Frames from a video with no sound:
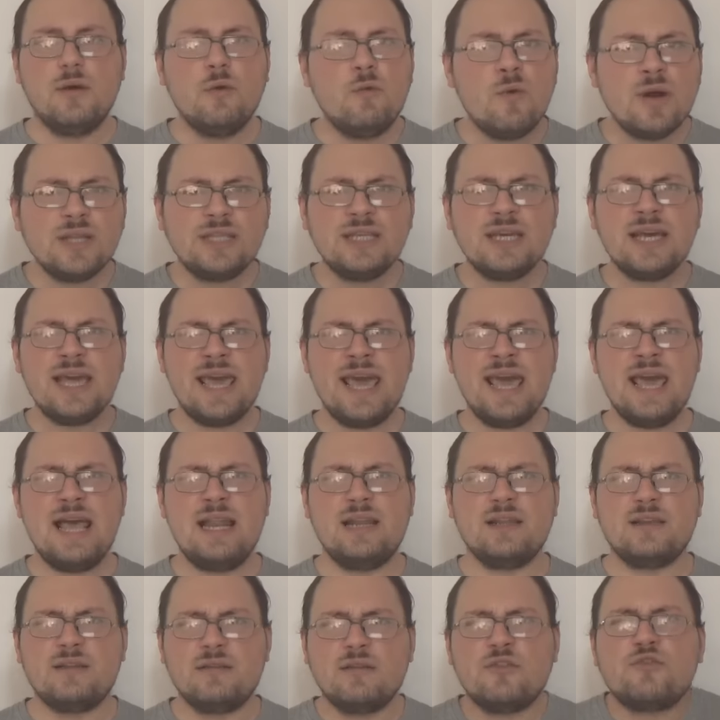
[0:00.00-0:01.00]
What the
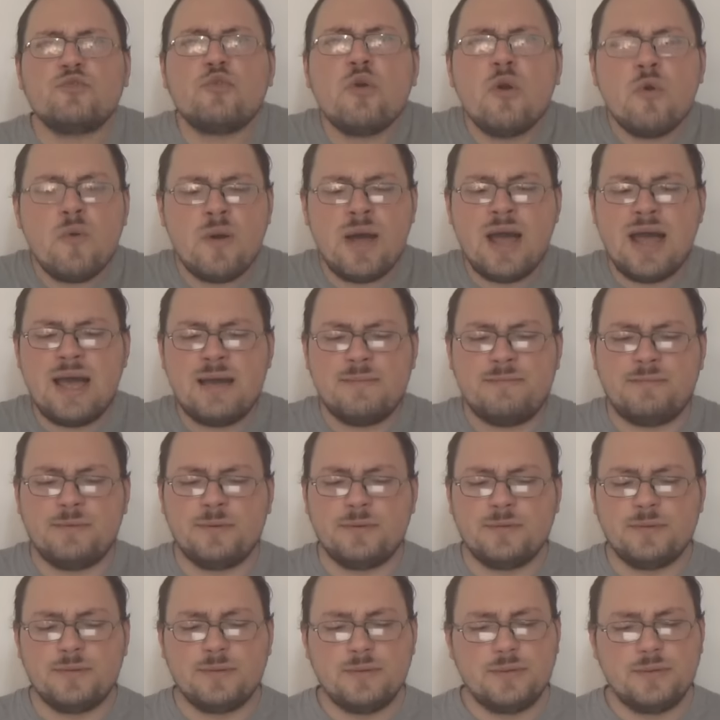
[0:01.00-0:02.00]
hell? Grow up!